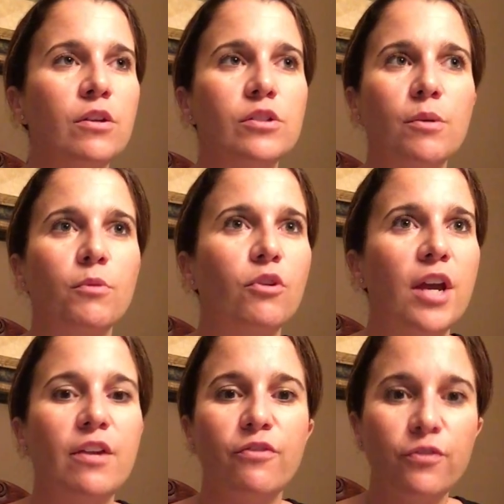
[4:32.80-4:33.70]
some
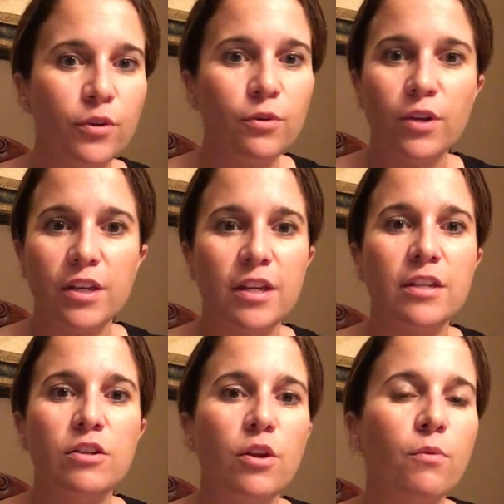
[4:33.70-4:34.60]
great food
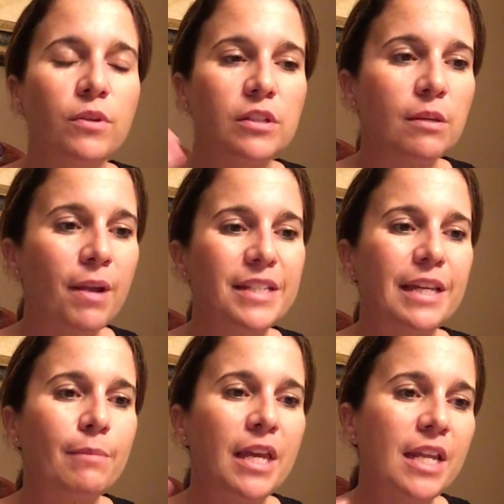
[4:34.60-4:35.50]
again, when somebody's
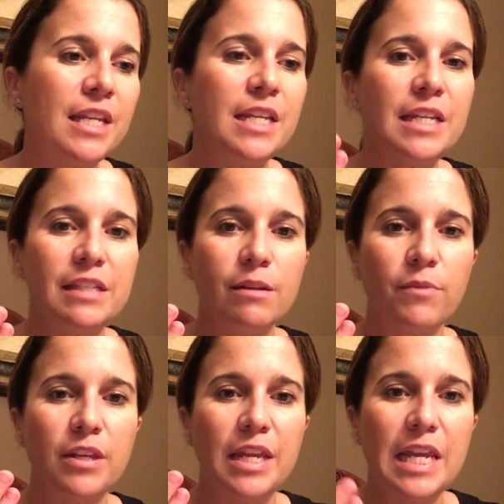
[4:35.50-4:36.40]
like, man, I need to get
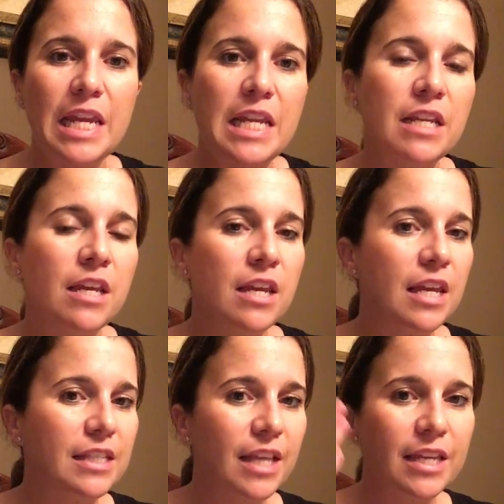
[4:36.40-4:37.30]
something to eat,
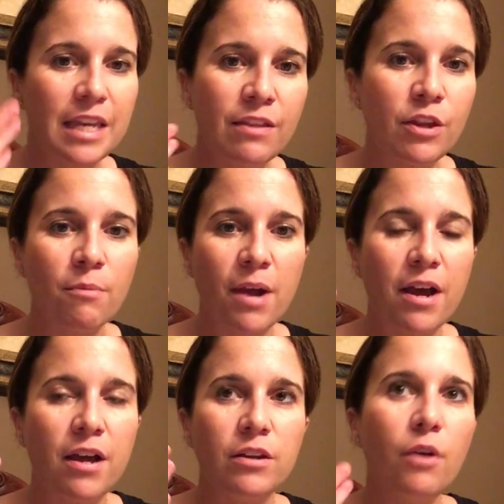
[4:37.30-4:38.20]
it's in their
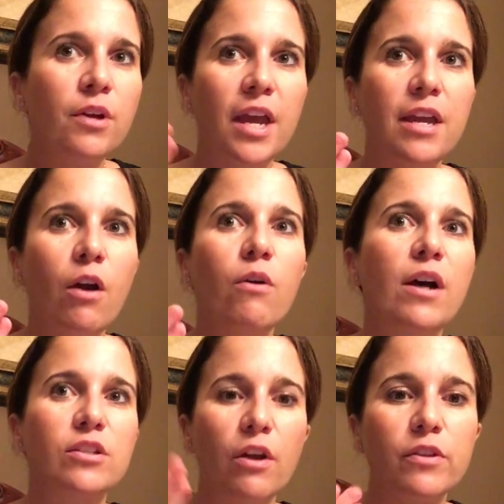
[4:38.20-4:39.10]
mind, okay, oh,
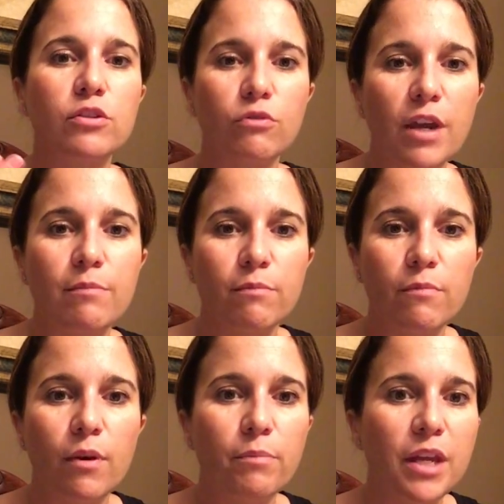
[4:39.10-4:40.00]
I saw this great
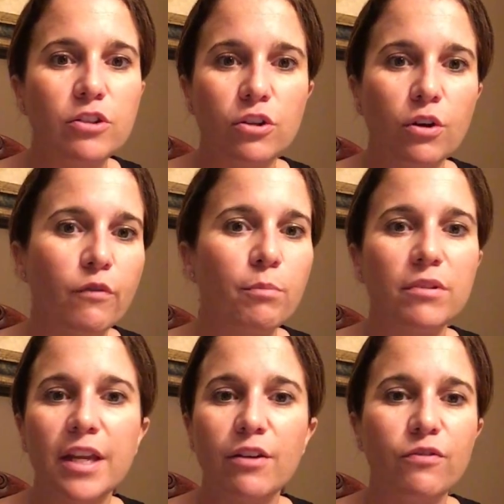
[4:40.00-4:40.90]
picture of a
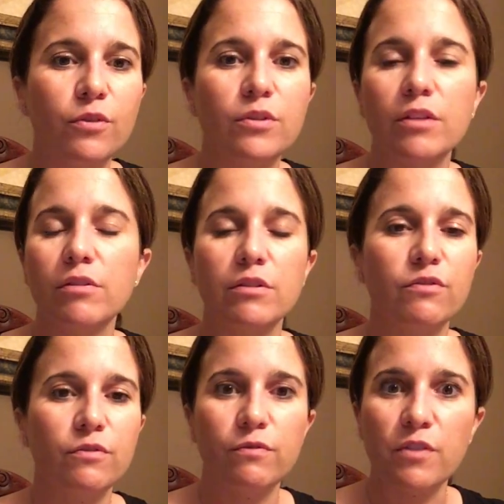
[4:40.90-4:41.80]
plate of food that looked
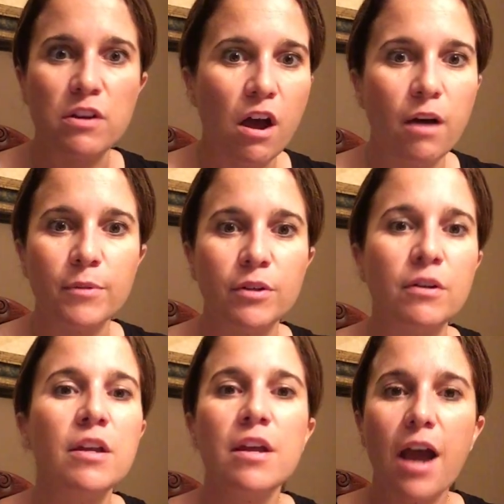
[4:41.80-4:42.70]

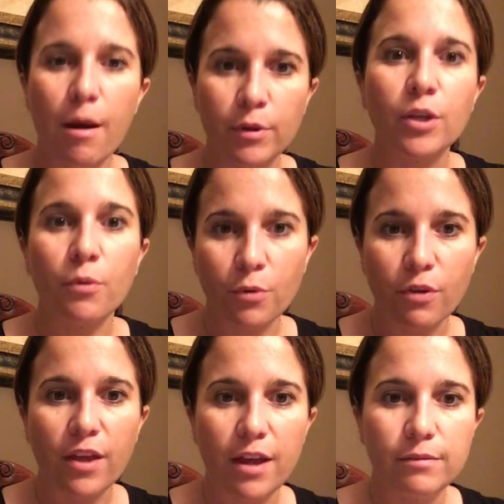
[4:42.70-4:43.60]
phenomenal, I'm going to go
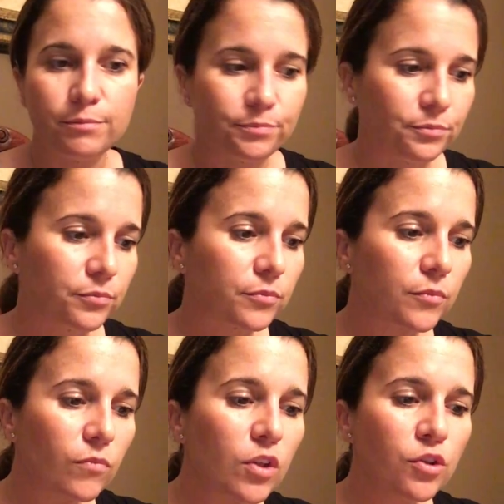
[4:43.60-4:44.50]
order that.
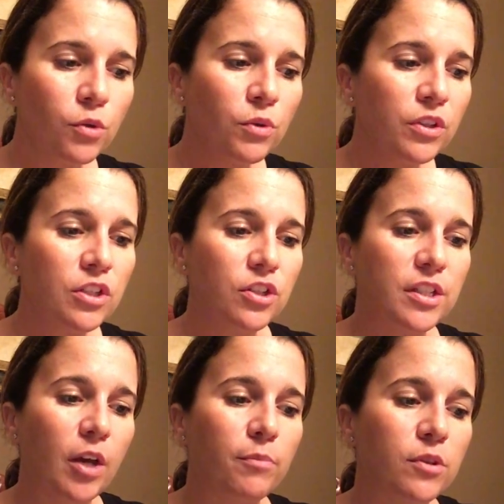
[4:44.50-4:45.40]
So really
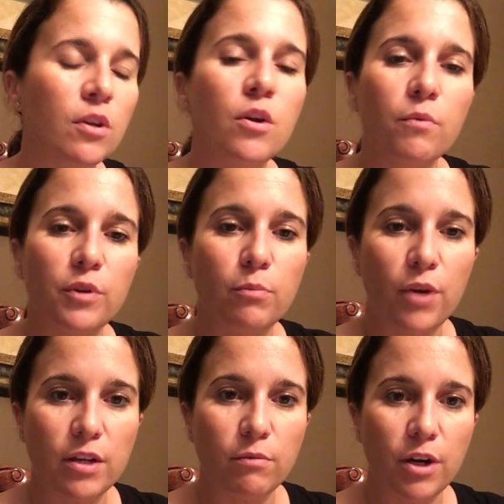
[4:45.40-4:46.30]
just helps with the
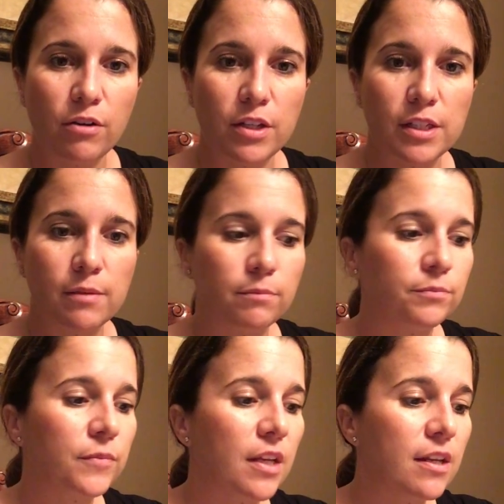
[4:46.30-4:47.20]
brand awareness.
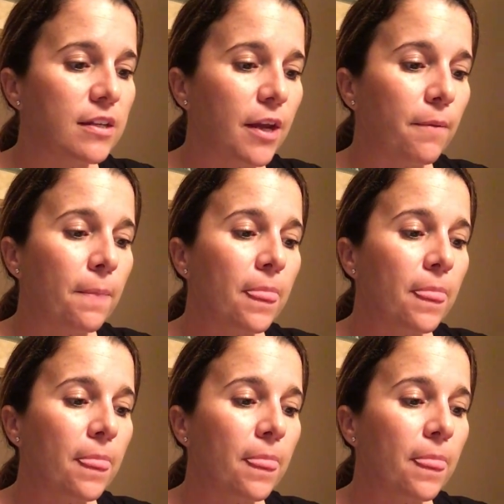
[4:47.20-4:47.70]
Now,